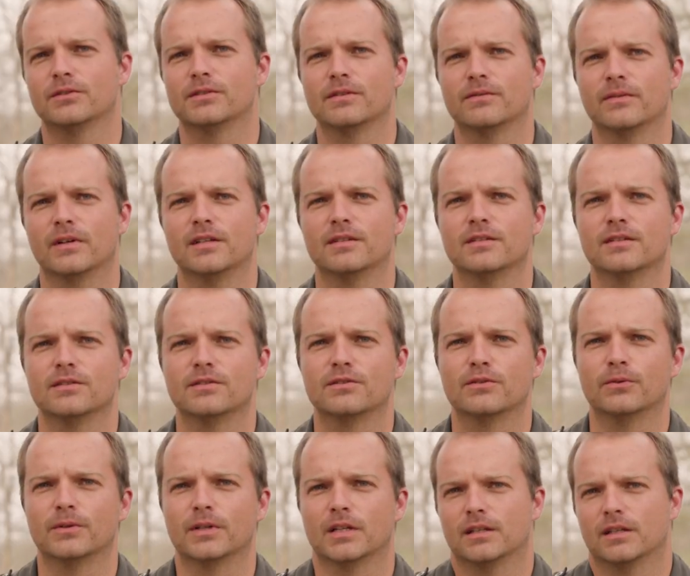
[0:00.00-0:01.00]
conservation
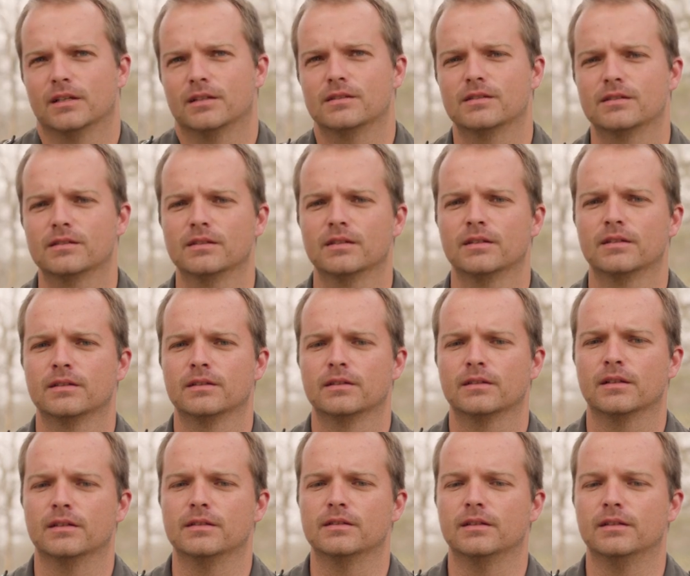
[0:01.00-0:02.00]
story that's
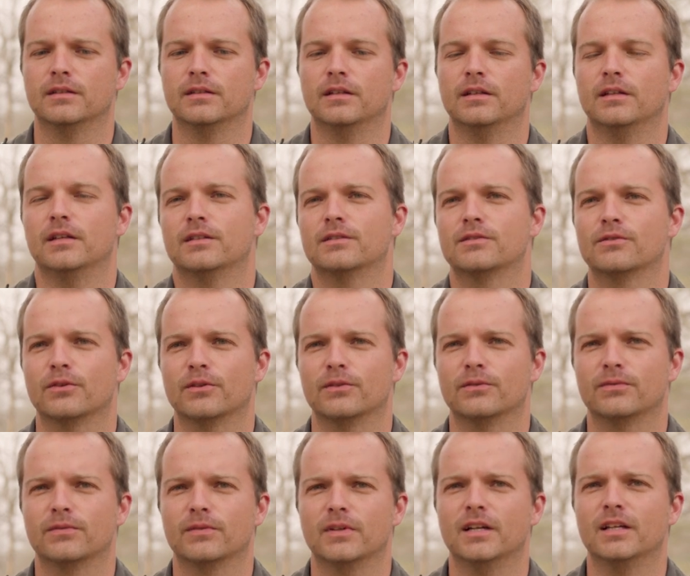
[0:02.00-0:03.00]
in its sort
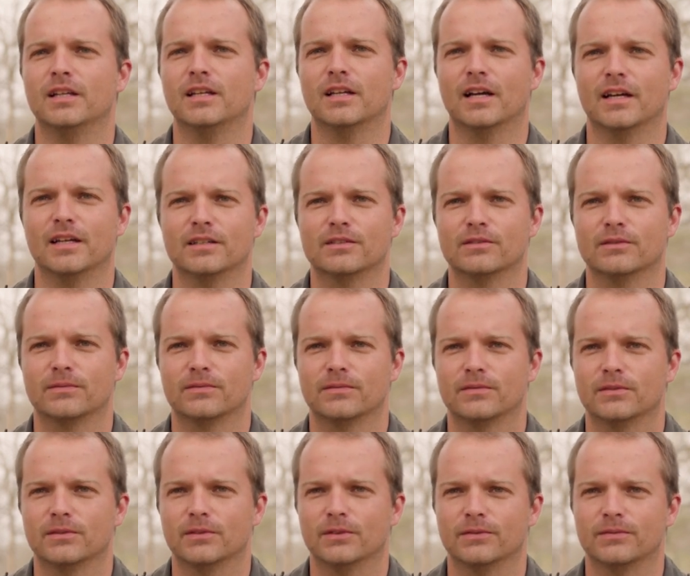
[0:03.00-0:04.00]
of early days of
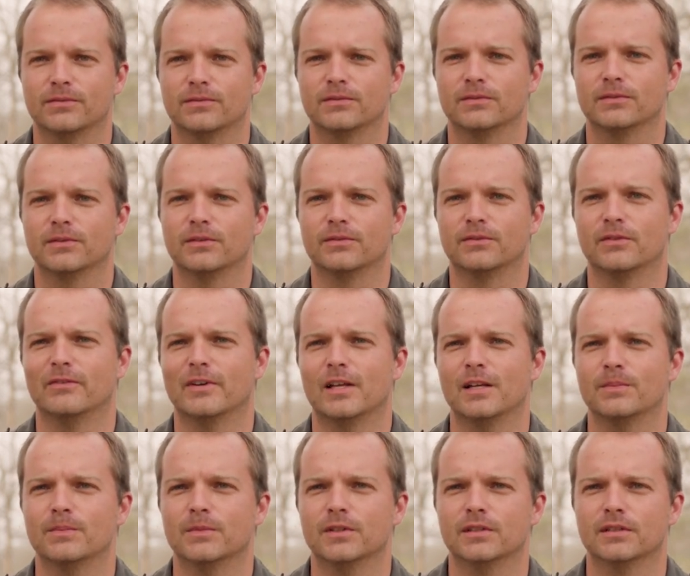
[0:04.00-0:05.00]

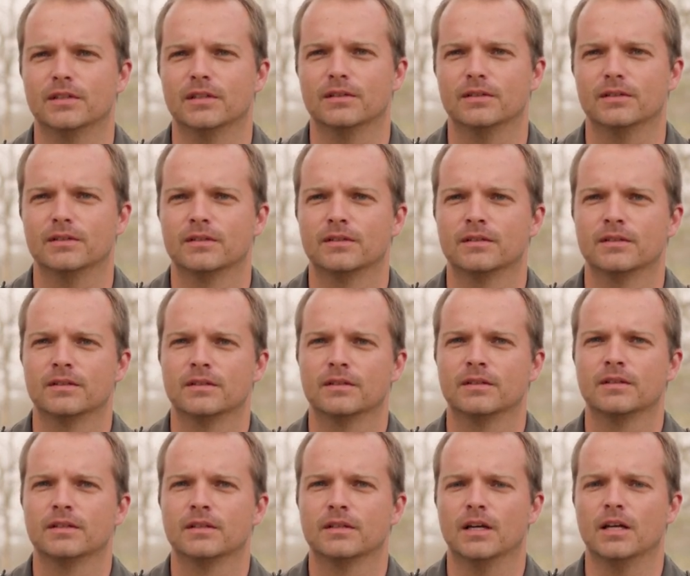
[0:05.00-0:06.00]
development.
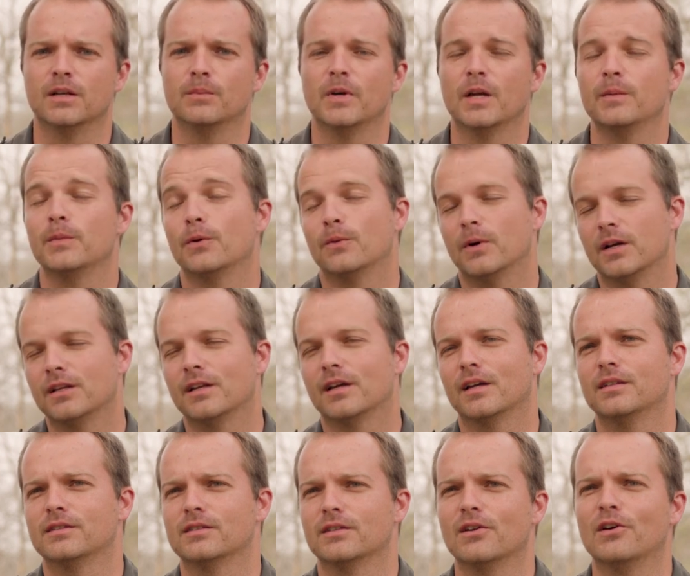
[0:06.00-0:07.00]
And maybe one
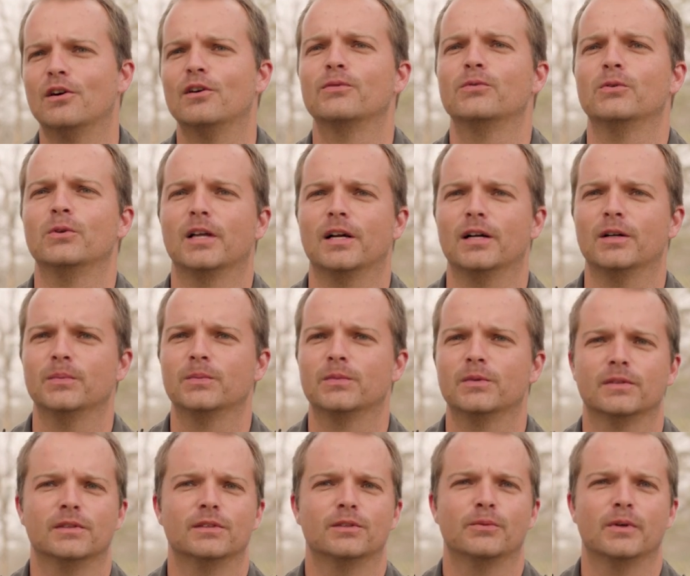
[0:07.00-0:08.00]
day Zanaf will help,
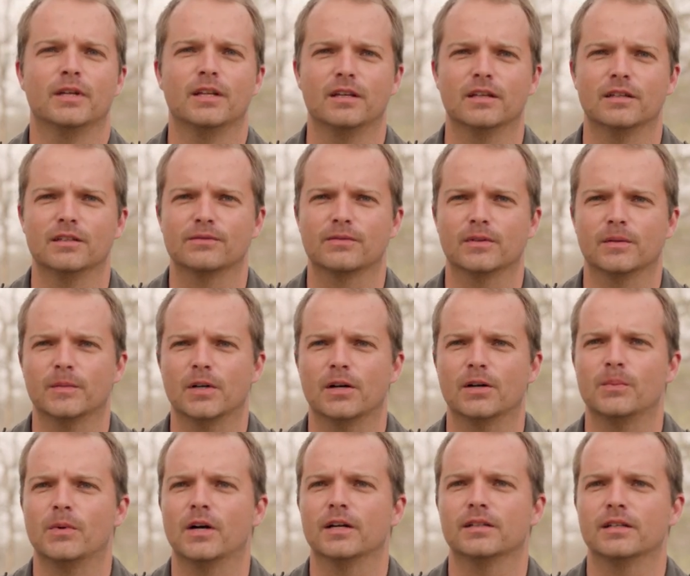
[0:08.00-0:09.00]
in 20 years from
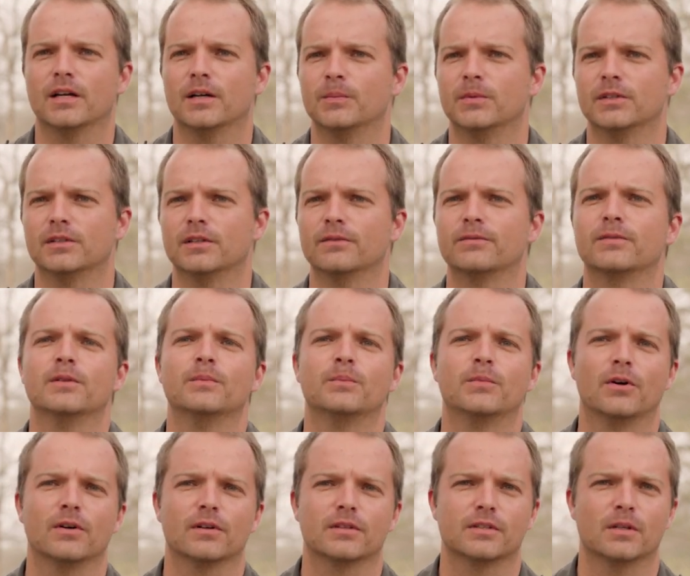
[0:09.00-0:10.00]
now might help a different
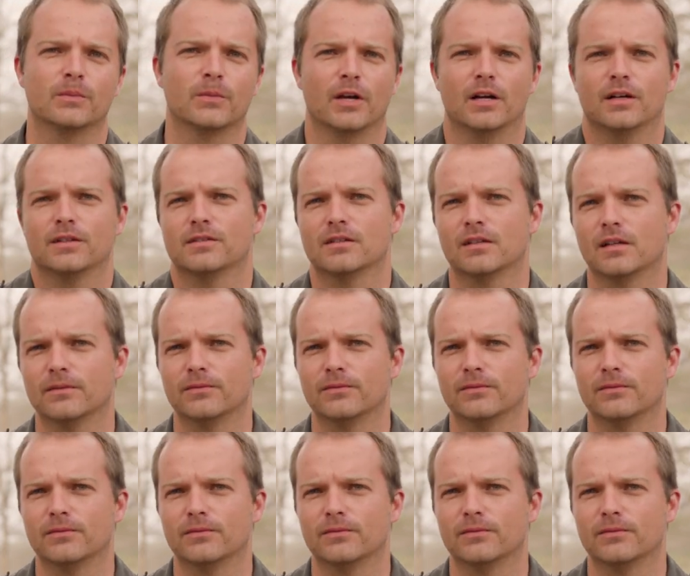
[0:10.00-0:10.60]
park somewhere else in